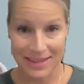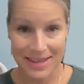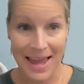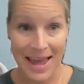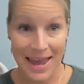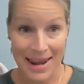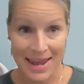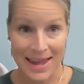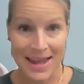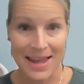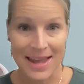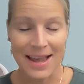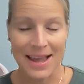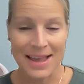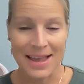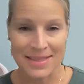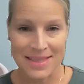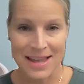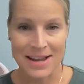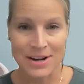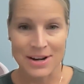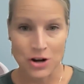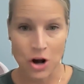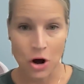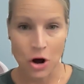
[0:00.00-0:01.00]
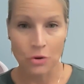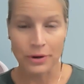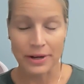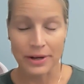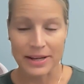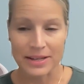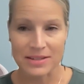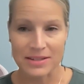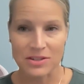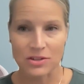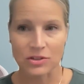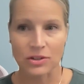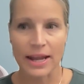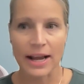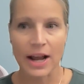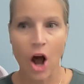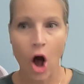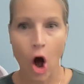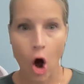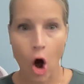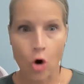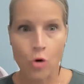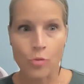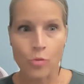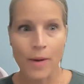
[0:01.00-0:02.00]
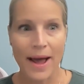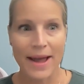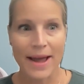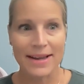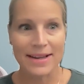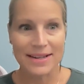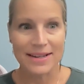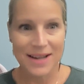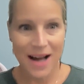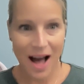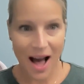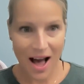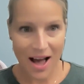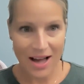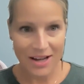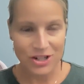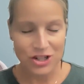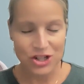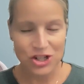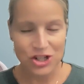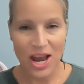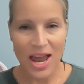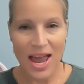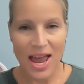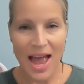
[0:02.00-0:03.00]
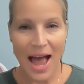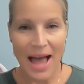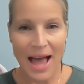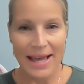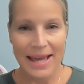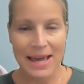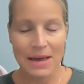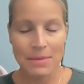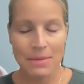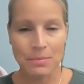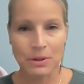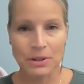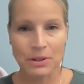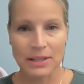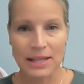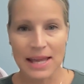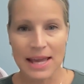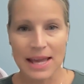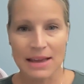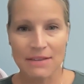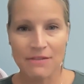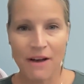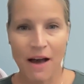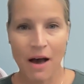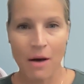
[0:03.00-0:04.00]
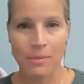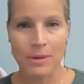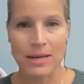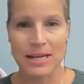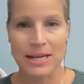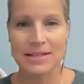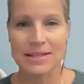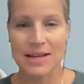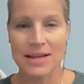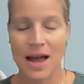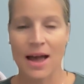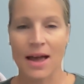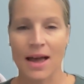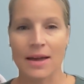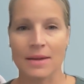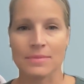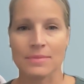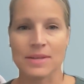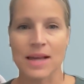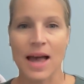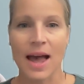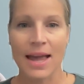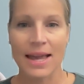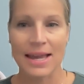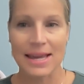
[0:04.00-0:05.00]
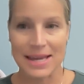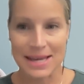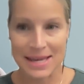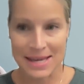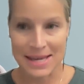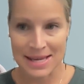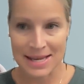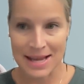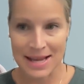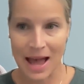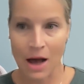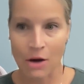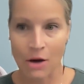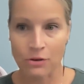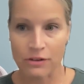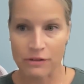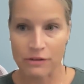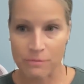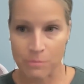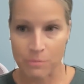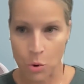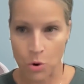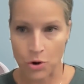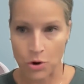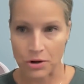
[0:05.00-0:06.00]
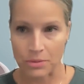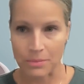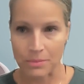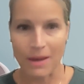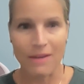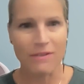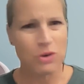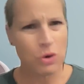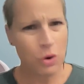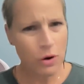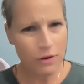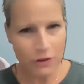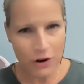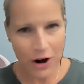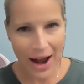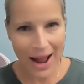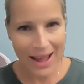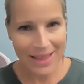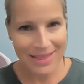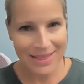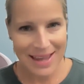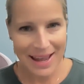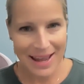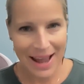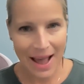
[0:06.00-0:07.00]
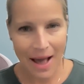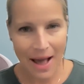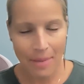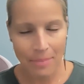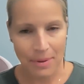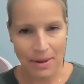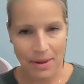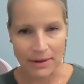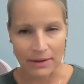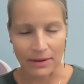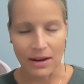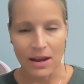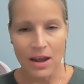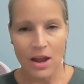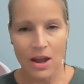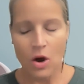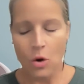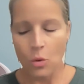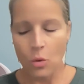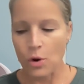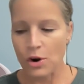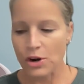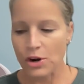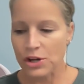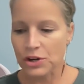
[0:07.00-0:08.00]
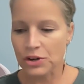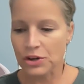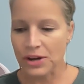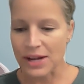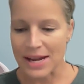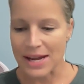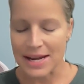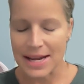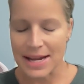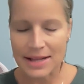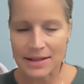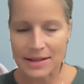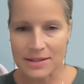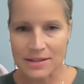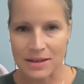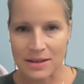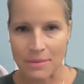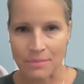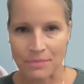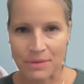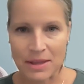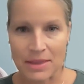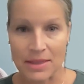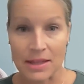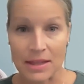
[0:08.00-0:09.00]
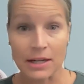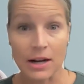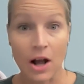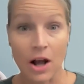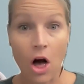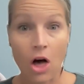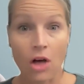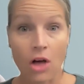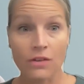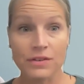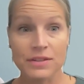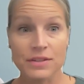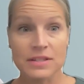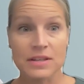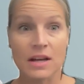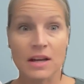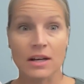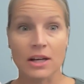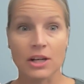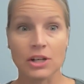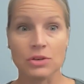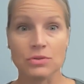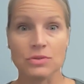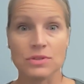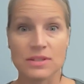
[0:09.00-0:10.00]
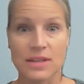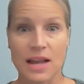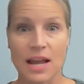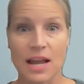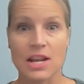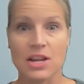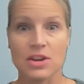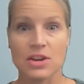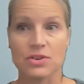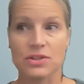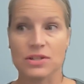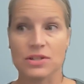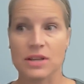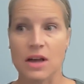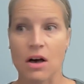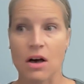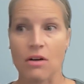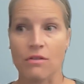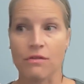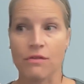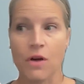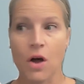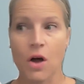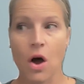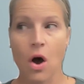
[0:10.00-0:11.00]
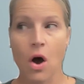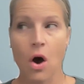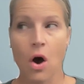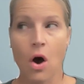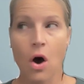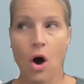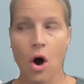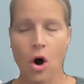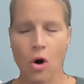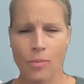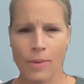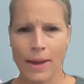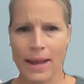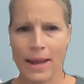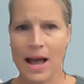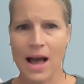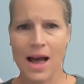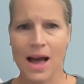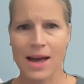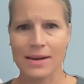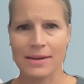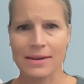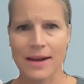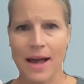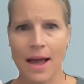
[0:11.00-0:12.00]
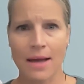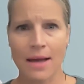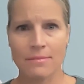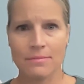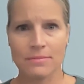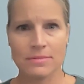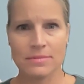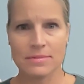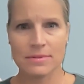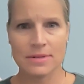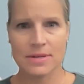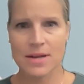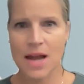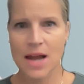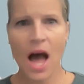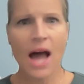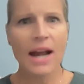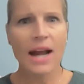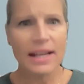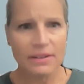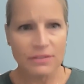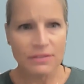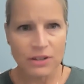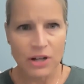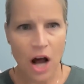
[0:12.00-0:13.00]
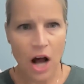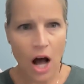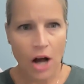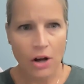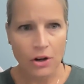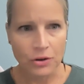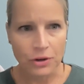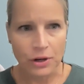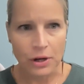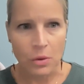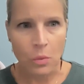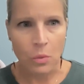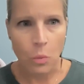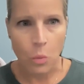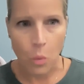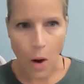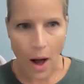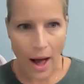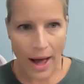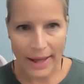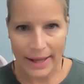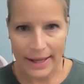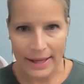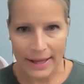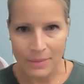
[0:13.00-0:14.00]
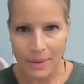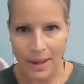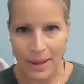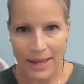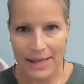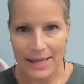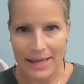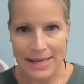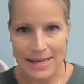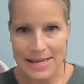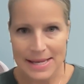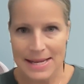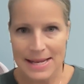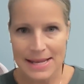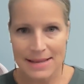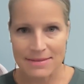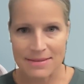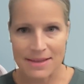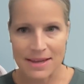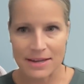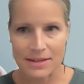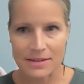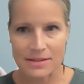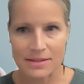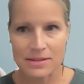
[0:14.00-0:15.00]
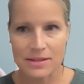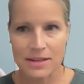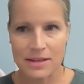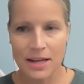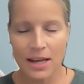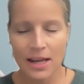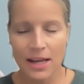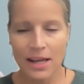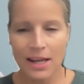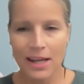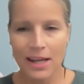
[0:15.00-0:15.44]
it and they notice, they're like, oh my gosh, I can't believe how many times I eat out of boredom. Have you ever had that happen where you're eating something and then all of a sudden you say to yourself, oh my God, I'm not even hungry. Why am I eating this?